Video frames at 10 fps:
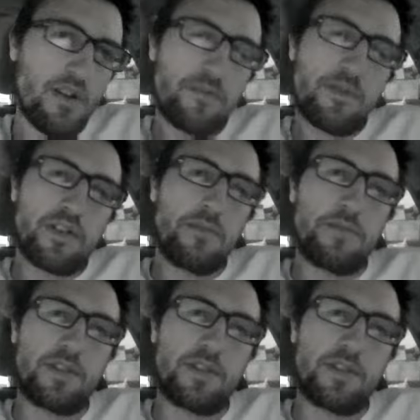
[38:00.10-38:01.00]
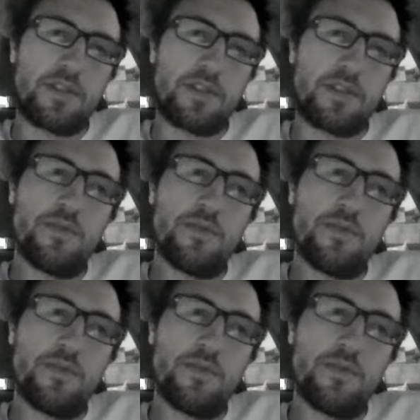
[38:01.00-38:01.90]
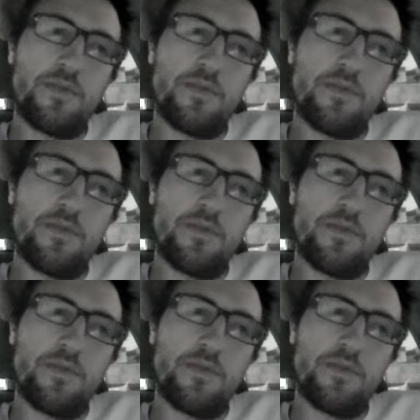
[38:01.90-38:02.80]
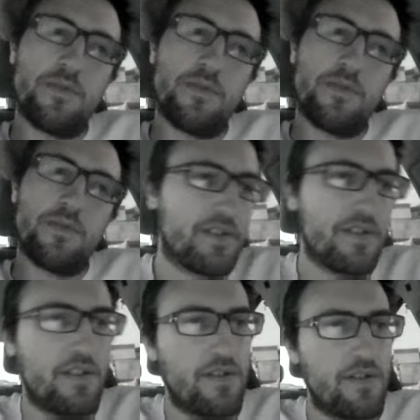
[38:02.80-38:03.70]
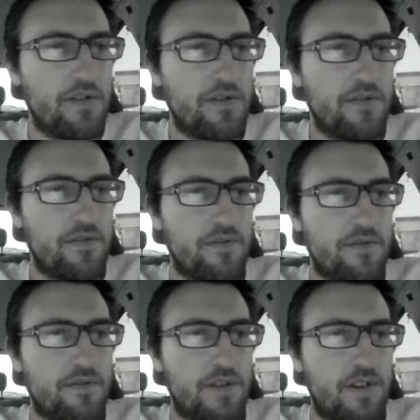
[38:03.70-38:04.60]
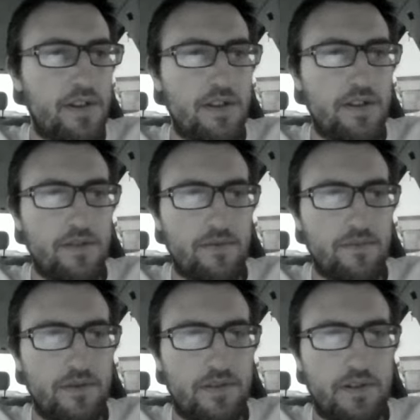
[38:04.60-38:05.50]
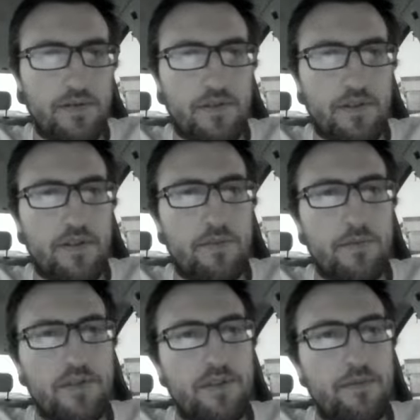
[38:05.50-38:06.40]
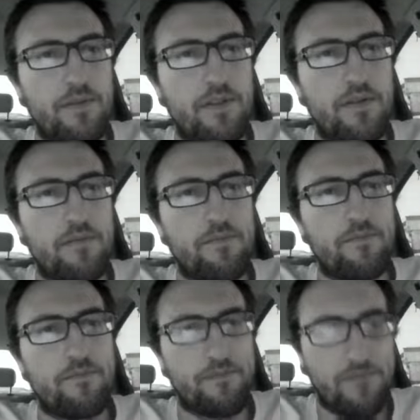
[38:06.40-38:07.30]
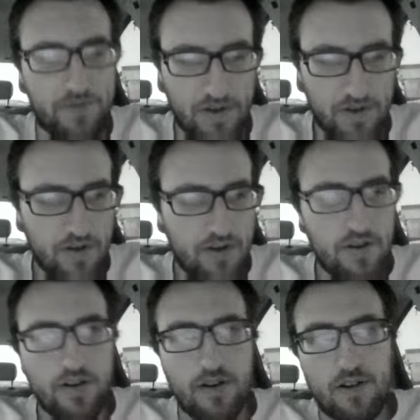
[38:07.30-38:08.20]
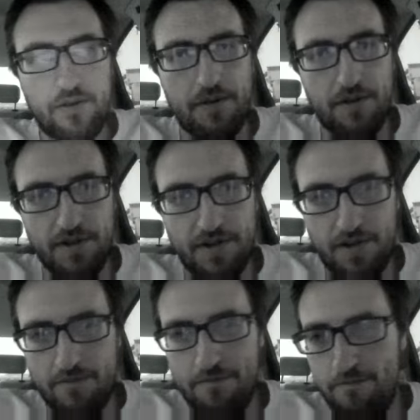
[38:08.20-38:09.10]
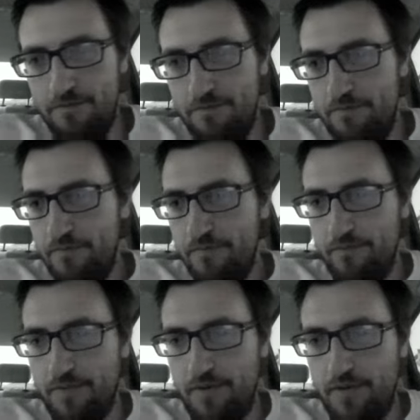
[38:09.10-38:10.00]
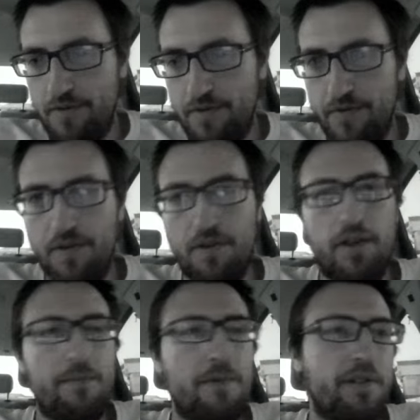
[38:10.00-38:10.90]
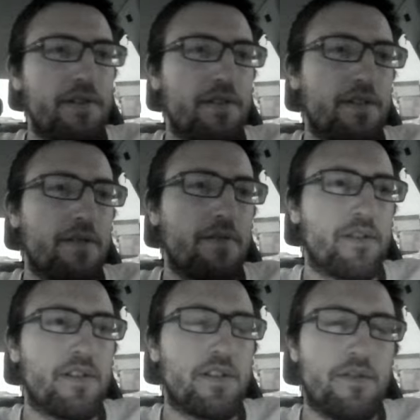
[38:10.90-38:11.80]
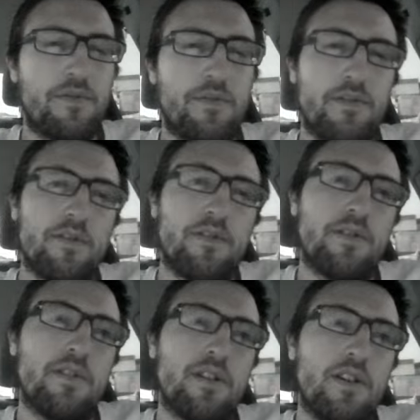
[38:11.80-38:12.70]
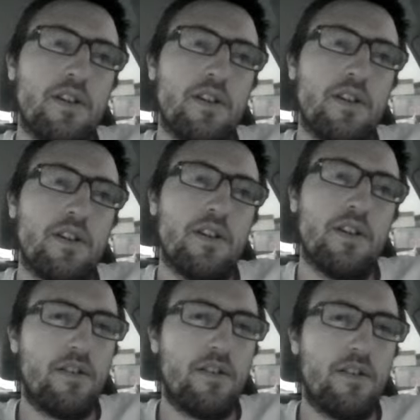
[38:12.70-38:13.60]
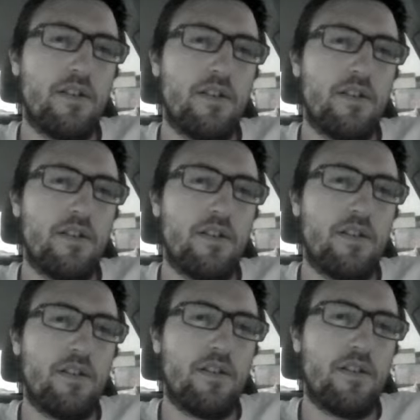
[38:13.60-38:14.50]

we go. I'm just going to go for it. A little more complex than the other idea. Yeah, 100% pretty good. How we doing on time? 38 minutes. Okay, we're gonna try to go for 180 minutes. I think